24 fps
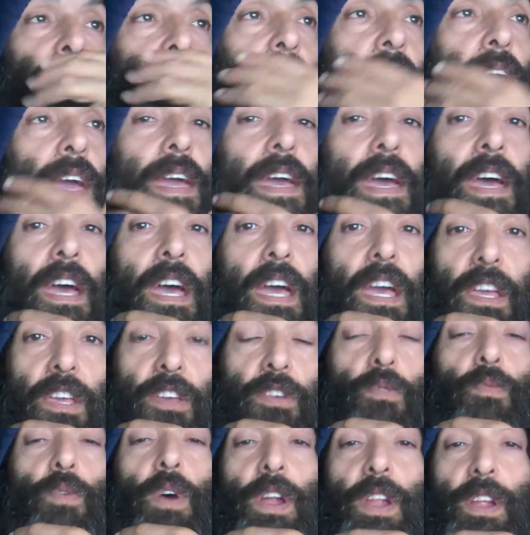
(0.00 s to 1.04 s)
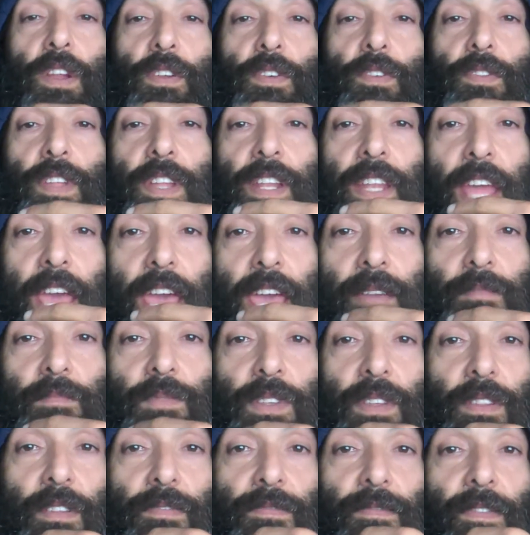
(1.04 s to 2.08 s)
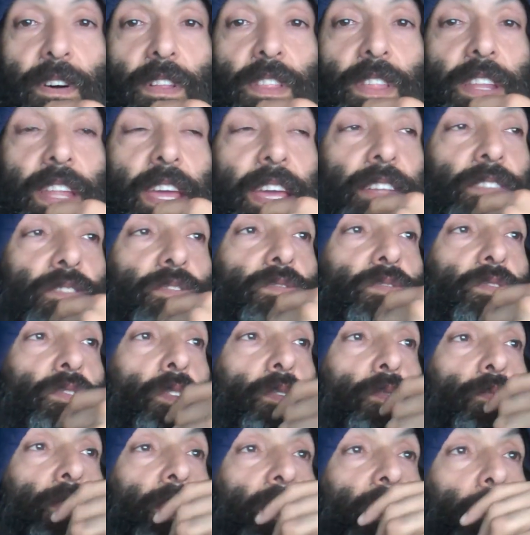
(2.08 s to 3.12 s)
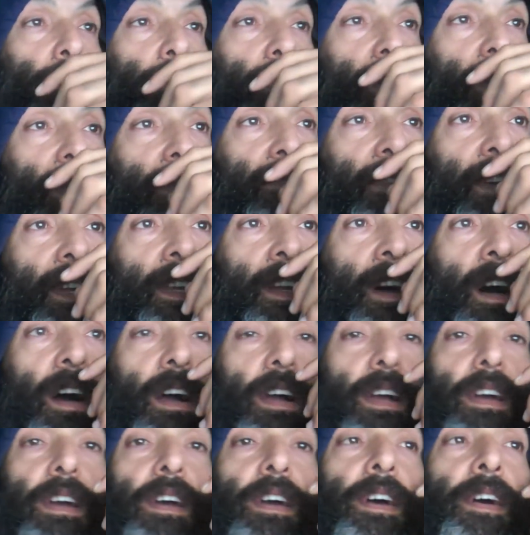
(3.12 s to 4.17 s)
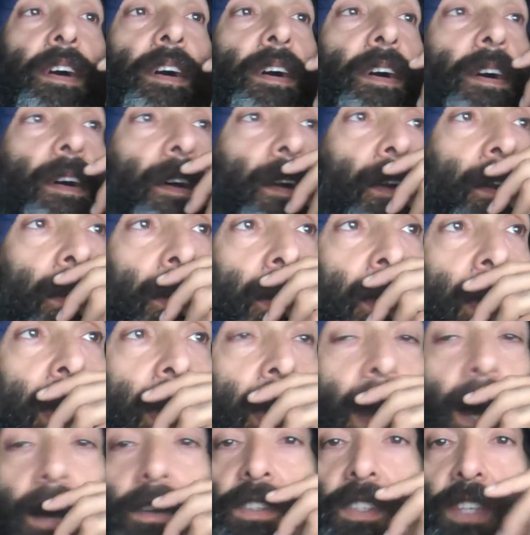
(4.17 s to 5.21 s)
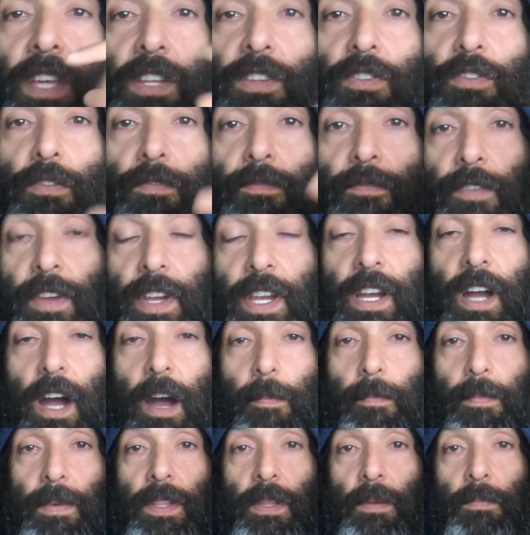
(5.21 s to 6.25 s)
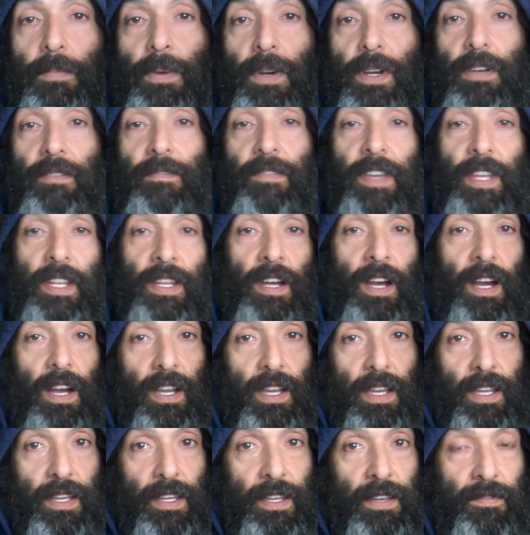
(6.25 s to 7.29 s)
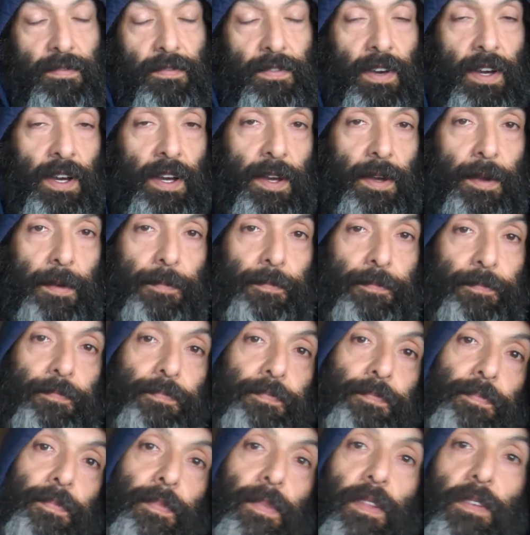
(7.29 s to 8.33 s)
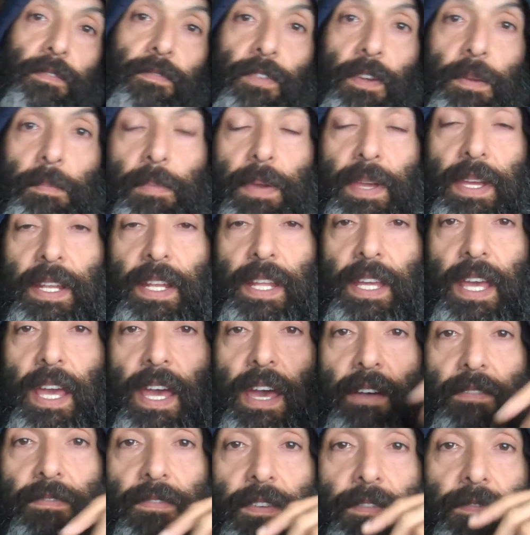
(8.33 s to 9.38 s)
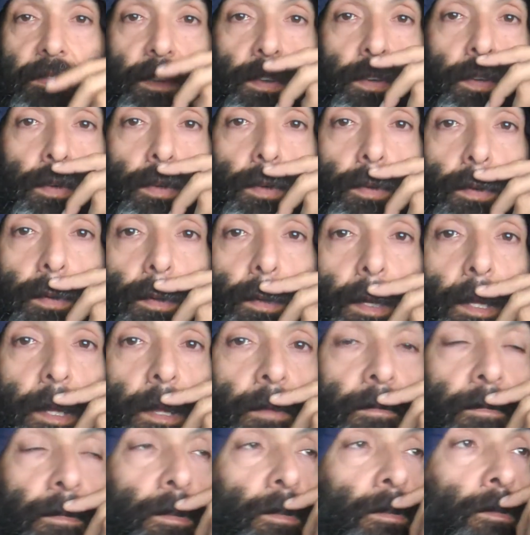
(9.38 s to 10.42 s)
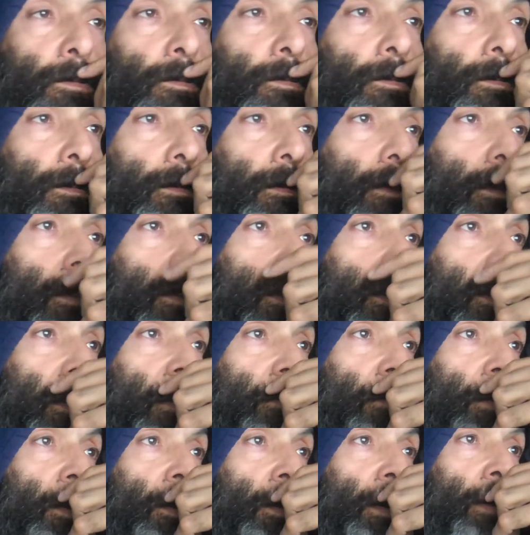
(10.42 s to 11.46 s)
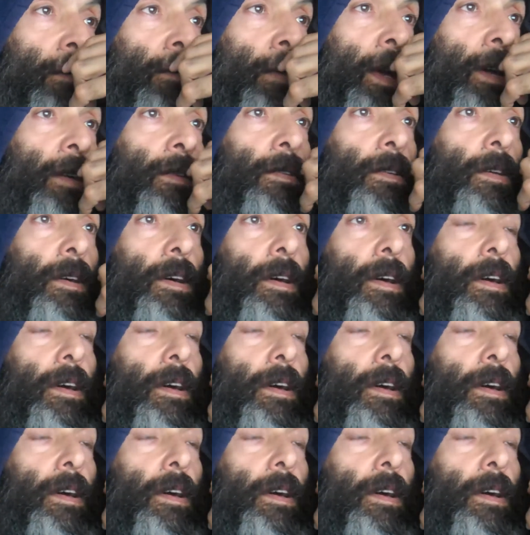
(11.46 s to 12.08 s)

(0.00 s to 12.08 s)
Okay? You want to know the names of the fallen angels? Go read the book of Enoch. Okay? I'll send you a free copy of the book of Enoch if. Uh, free PDF if you if you give me your email.